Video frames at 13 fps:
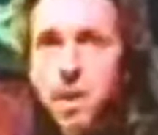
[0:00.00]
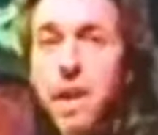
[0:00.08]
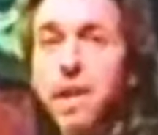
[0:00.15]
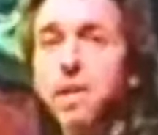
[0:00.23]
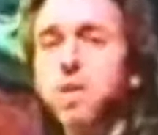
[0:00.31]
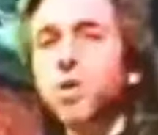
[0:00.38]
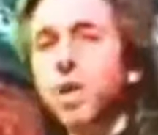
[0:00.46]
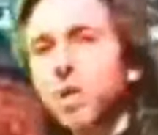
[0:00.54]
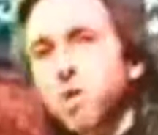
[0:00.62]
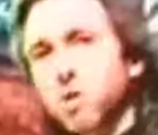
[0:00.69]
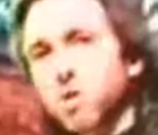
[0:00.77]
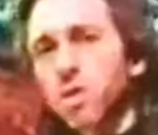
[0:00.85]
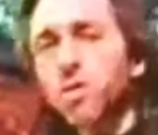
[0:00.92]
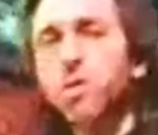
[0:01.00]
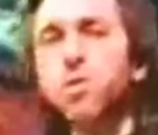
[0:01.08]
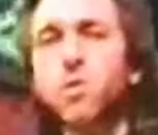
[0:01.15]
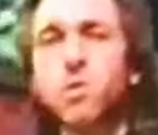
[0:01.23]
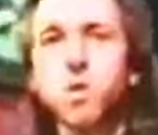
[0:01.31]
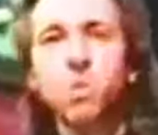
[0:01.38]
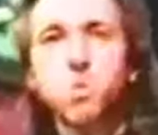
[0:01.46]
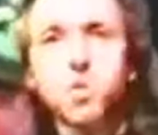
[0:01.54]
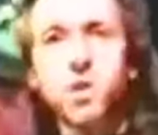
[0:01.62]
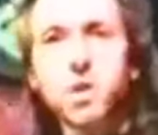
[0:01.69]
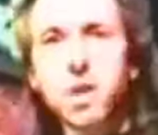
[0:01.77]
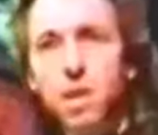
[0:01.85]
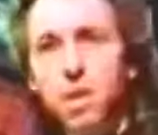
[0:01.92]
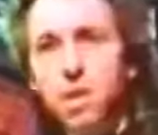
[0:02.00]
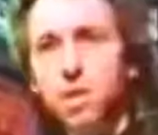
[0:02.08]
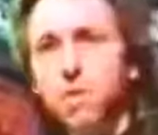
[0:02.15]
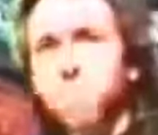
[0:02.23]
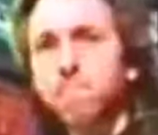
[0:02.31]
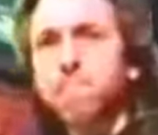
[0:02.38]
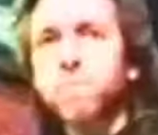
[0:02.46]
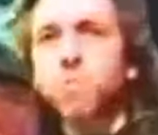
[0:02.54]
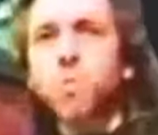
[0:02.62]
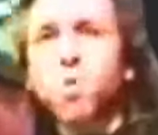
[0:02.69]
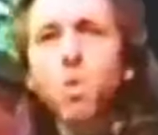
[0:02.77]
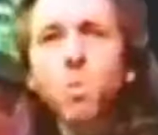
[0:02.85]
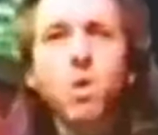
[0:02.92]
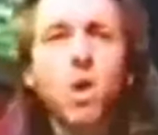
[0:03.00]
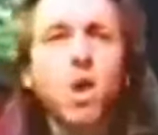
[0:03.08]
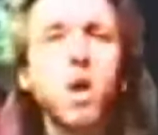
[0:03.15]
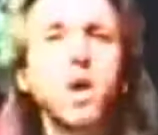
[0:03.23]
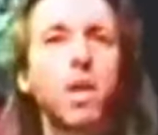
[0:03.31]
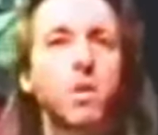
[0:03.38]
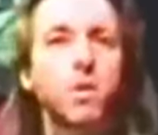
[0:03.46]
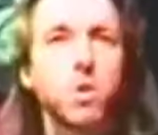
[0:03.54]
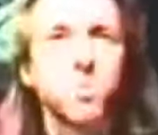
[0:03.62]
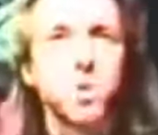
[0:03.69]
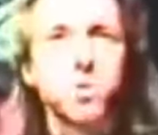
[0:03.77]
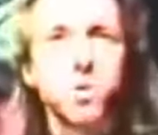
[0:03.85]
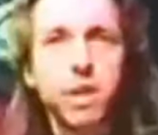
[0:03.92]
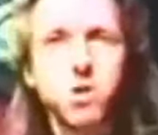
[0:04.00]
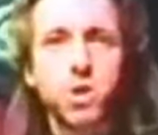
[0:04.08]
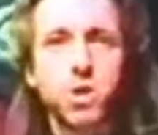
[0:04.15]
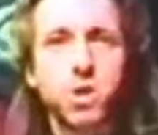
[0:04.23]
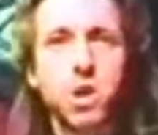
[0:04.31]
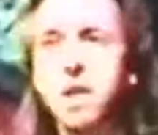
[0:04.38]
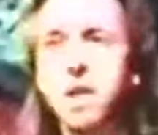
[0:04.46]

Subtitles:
and continues to do so today. What would cause a rotation,